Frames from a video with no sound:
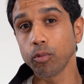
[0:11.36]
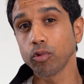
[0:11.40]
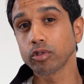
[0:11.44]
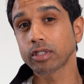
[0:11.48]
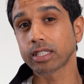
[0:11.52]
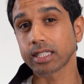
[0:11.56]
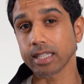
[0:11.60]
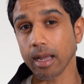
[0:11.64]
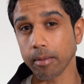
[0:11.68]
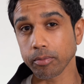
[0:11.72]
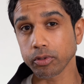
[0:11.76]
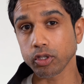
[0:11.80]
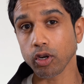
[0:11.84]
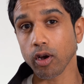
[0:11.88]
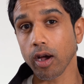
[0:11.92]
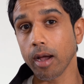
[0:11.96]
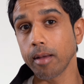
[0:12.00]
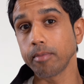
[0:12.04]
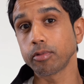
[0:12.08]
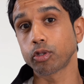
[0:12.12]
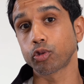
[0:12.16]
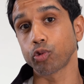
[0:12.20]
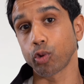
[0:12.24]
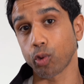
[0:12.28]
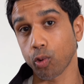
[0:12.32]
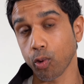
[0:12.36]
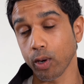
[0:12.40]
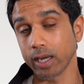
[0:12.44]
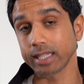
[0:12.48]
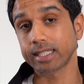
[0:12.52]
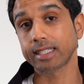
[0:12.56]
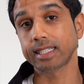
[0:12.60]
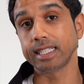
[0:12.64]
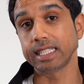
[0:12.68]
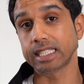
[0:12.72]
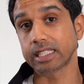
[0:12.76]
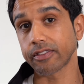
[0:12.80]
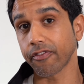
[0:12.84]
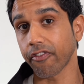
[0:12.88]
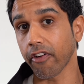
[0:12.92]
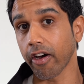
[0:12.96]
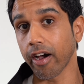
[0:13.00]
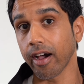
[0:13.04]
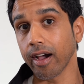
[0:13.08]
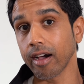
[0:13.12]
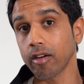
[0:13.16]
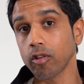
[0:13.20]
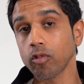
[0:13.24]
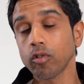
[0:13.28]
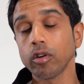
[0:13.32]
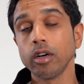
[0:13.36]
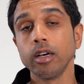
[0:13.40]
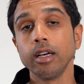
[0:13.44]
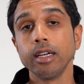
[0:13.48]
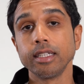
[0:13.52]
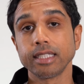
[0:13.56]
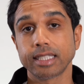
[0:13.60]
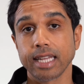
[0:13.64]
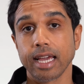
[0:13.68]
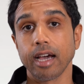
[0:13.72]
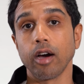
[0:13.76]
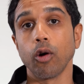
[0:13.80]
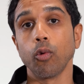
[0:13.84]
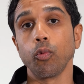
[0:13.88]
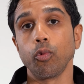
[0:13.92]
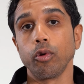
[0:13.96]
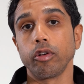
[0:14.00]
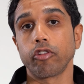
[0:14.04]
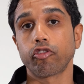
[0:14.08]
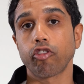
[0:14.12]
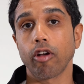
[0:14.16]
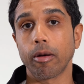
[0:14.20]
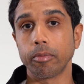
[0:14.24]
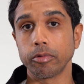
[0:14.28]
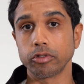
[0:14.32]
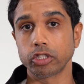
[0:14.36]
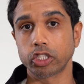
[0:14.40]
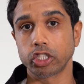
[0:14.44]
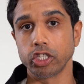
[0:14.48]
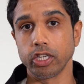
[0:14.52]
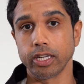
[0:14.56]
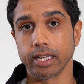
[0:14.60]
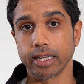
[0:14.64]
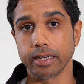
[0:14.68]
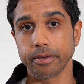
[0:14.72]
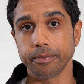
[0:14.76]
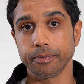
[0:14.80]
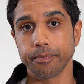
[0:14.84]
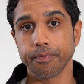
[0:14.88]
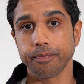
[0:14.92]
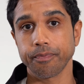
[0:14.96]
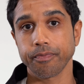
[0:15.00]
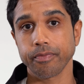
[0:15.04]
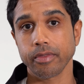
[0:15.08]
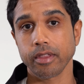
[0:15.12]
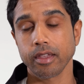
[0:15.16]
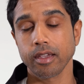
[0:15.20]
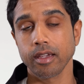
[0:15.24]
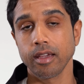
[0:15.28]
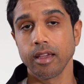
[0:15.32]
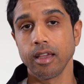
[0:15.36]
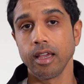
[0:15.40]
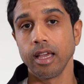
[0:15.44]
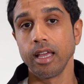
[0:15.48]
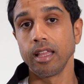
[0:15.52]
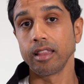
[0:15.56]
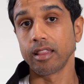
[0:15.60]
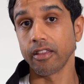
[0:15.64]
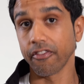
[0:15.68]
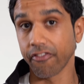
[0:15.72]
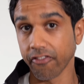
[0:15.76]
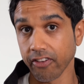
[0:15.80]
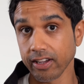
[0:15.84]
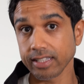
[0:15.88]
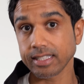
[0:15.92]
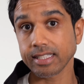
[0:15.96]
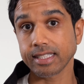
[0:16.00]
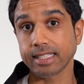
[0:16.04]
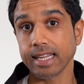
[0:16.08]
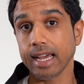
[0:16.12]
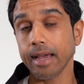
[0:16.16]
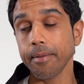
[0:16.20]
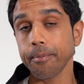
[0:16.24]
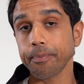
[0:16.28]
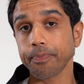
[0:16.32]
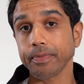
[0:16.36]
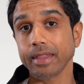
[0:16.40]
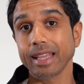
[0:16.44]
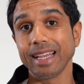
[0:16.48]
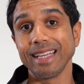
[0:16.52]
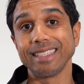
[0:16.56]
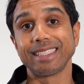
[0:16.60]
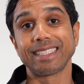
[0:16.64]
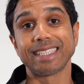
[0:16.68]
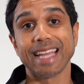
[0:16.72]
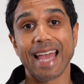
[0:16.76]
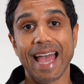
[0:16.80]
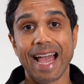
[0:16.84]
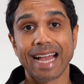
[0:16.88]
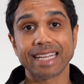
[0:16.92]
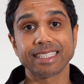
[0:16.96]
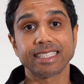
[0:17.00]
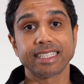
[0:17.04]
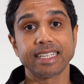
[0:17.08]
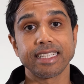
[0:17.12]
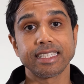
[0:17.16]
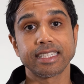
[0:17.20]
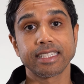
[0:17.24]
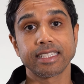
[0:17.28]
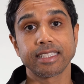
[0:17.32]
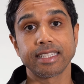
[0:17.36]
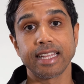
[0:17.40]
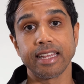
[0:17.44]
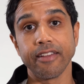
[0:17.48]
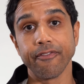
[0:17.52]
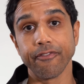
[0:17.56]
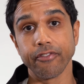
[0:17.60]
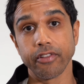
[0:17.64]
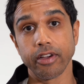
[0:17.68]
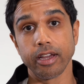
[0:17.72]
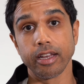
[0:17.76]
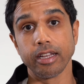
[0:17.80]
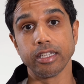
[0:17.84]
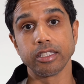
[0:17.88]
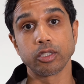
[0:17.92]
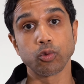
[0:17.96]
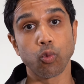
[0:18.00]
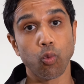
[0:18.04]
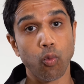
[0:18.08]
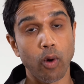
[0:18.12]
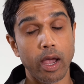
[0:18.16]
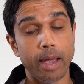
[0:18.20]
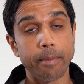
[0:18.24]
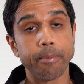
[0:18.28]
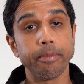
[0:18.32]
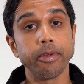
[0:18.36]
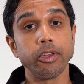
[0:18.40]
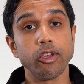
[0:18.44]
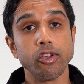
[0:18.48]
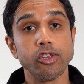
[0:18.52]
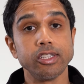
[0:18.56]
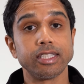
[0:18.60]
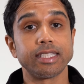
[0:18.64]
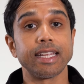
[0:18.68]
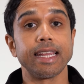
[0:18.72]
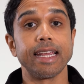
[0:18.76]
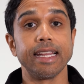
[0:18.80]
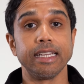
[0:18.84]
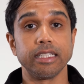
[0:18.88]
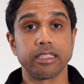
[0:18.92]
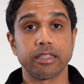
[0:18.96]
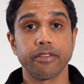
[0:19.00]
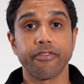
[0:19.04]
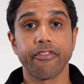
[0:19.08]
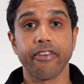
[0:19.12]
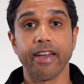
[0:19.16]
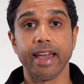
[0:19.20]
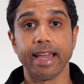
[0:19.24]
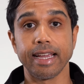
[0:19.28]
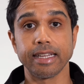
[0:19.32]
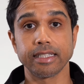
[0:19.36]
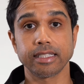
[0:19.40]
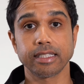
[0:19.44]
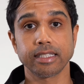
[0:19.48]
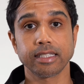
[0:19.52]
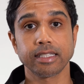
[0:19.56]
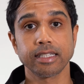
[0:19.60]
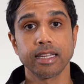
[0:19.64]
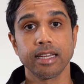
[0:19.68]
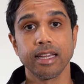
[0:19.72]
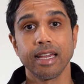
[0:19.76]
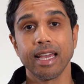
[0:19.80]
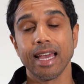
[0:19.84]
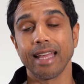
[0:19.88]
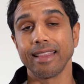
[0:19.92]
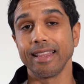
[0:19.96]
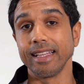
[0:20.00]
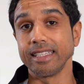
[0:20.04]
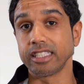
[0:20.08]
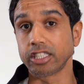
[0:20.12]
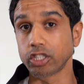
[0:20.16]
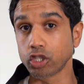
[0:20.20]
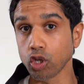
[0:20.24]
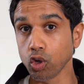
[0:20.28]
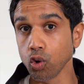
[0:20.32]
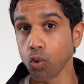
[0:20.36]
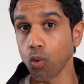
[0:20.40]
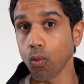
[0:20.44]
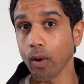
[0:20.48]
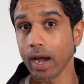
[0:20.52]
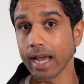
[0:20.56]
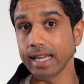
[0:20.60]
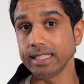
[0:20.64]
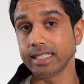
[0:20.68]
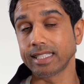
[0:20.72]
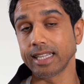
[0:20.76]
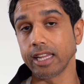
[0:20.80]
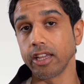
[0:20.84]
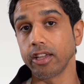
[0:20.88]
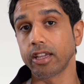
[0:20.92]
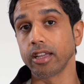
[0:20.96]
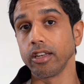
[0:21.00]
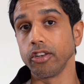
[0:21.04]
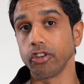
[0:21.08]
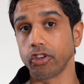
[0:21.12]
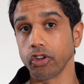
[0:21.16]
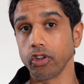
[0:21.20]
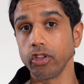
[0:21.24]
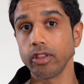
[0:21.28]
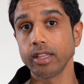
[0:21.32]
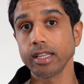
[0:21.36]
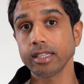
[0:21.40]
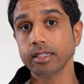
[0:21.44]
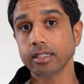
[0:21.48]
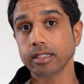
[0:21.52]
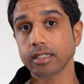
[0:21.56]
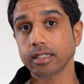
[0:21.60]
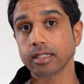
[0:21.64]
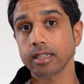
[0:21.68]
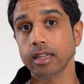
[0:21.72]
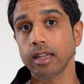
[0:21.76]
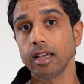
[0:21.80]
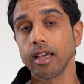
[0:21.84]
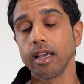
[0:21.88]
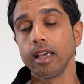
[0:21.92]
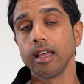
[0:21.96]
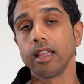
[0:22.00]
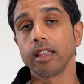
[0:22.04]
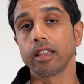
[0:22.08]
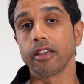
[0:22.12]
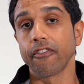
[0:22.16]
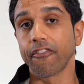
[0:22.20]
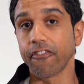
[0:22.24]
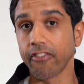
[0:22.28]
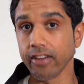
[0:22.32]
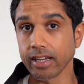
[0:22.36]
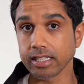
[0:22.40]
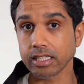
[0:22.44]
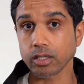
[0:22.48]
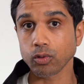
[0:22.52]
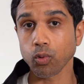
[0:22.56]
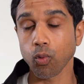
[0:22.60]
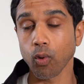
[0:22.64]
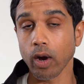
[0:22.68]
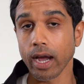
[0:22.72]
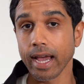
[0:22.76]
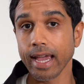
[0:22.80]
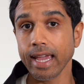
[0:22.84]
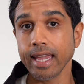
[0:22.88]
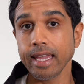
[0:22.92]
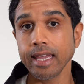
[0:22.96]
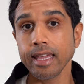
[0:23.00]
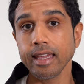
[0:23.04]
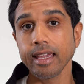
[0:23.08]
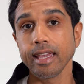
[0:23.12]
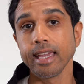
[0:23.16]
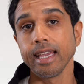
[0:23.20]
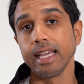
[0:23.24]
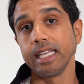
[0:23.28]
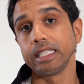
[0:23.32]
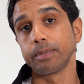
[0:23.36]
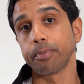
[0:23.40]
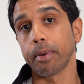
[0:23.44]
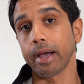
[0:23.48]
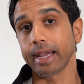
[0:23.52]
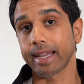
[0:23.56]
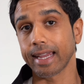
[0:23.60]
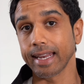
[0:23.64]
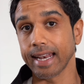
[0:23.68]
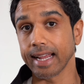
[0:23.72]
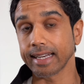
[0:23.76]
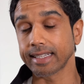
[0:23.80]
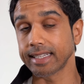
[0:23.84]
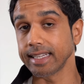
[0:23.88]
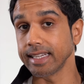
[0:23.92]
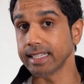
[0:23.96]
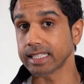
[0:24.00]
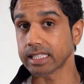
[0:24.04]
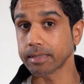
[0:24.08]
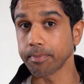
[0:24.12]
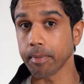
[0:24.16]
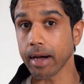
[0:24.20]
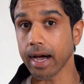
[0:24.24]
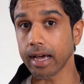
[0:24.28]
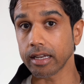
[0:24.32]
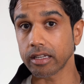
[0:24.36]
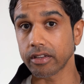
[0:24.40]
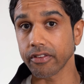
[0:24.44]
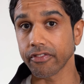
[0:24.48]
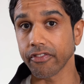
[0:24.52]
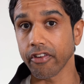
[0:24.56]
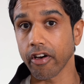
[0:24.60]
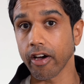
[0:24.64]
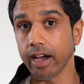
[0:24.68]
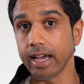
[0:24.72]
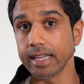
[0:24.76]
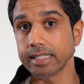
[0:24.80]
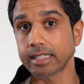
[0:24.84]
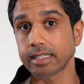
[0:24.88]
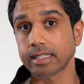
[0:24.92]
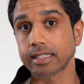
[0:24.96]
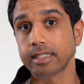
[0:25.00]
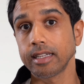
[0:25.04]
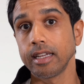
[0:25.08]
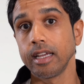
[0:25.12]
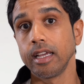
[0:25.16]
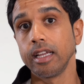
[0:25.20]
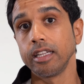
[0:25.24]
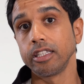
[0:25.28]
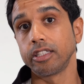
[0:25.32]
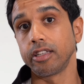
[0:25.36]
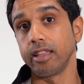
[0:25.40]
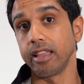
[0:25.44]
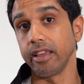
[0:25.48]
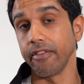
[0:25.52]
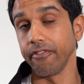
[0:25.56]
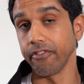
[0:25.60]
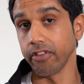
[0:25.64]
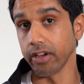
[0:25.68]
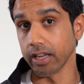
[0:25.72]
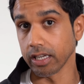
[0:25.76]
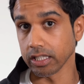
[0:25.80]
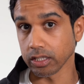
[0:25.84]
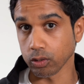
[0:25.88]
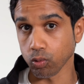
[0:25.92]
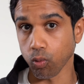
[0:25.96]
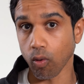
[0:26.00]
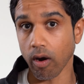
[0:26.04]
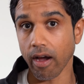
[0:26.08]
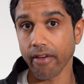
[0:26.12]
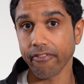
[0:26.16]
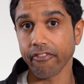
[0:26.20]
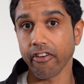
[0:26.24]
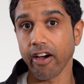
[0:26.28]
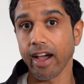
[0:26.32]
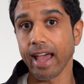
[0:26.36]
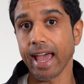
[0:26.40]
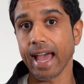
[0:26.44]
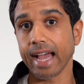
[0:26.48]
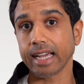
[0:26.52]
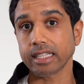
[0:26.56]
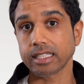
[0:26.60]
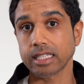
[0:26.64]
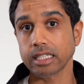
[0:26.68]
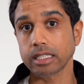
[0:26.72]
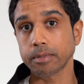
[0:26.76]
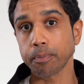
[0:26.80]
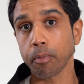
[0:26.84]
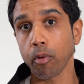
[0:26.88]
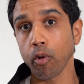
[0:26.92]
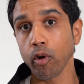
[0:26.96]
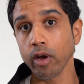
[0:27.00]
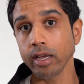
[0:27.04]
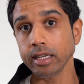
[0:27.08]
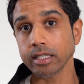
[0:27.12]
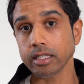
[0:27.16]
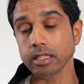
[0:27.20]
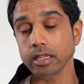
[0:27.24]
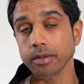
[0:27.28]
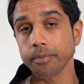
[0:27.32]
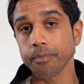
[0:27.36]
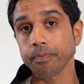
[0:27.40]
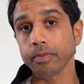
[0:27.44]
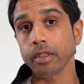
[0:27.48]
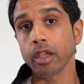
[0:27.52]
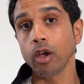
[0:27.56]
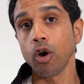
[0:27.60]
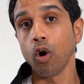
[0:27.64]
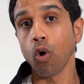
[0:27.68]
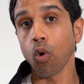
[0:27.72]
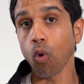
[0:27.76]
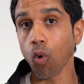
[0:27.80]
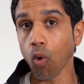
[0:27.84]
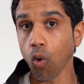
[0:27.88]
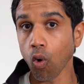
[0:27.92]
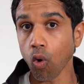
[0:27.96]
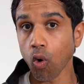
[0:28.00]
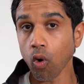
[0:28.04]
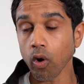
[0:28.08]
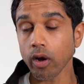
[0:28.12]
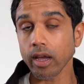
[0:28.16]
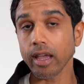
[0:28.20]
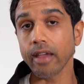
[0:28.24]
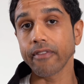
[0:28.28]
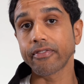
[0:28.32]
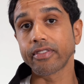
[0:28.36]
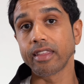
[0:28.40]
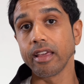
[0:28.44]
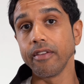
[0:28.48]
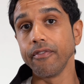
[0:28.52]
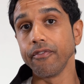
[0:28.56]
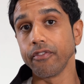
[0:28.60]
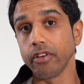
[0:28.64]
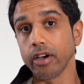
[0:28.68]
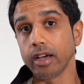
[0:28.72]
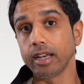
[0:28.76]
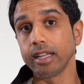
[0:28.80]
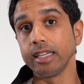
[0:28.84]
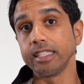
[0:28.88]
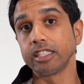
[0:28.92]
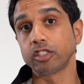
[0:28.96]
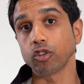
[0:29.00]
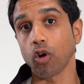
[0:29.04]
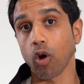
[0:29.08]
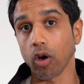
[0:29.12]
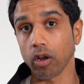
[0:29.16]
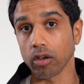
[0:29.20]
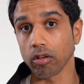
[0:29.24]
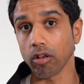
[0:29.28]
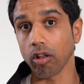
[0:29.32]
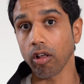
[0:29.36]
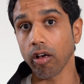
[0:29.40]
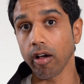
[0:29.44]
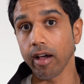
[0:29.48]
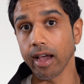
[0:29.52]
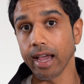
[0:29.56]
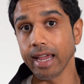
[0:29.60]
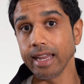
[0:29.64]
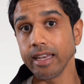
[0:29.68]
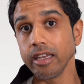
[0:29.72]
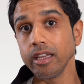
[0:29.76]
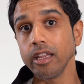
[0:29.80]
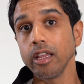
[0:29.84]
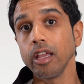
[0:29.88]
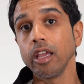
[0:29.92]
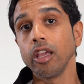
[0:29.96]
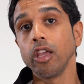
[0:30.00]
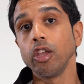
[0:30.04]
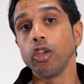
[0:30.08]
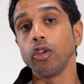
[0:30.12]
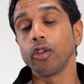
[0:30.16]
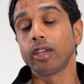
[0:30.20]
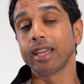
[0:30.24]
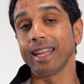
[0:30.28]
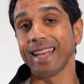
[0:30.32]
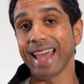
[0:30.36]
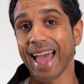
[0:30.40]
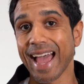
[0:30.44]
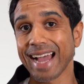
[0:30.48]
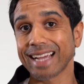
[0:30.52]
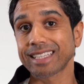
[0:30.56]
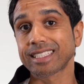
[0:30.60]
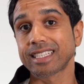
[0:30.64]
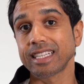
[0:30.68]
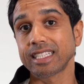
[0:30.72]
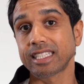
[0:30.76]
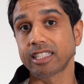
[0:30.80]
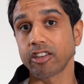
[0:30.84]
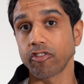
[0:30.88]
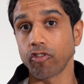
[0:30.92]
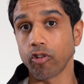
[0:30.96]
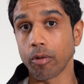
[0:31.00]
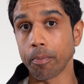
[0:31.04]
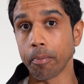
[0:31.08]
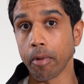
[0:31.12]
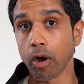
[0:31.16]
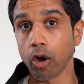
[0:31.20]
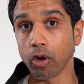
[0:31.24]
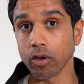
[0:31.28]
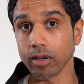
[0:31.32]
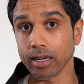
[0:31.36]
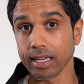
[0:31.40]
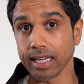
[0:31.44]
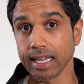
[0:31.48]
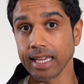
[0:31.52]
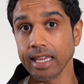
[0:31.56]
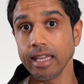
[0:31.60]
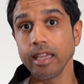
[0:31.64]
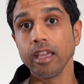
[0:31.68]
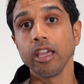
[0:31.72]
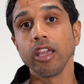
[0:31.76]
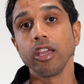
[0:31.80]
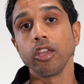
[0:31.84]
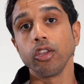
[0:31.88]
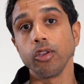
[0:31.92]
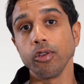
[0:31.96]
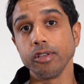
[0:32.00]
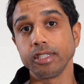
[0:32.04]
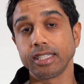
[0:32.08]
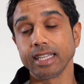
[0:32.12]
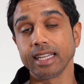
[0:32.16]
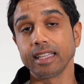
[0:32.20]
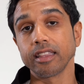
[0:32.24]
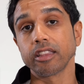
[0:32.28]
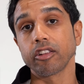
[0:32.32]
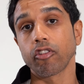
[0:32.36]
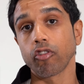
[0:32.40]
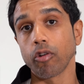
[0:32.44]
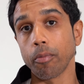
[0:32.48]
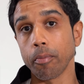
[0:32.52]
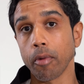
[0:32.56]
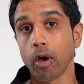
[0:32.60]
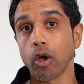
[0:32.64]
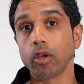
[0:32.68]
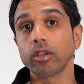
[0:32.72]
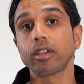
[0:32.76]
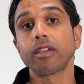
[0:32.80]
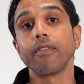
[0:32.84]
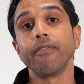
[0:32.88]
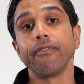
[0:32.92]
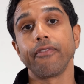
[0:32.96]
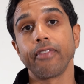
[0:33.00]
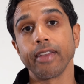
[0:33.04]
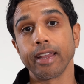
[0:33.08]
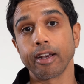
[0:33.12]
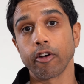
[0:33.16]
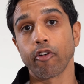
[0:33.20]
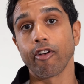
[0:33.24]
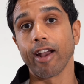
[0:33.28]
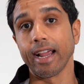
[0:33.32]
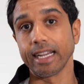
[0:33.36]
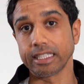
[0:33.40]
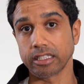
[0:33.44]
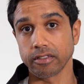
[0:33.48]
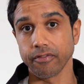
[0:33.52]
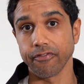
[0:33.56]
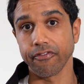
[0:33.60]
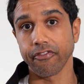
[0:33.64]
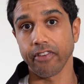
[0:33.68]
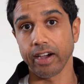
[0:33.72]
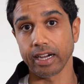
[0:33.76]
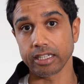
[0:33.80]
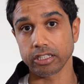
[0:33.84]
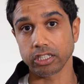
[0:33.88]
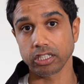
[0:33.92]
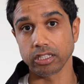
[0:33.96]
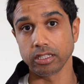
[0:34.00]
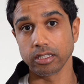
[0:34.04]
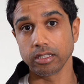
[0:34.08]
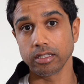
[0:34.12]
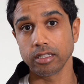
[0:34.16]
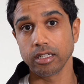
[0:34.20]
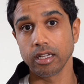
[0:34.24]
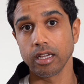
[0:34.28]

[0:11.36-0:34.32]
will sometimes request this file to help with troubleshooting. The first step is to access the inverter's web user interface. And there's two ways that you can do this. The first way is by connecting a smart device to the inverter's Wi-Fi access point, or if the inverter is online, you can access it remotely using the remote configuration function.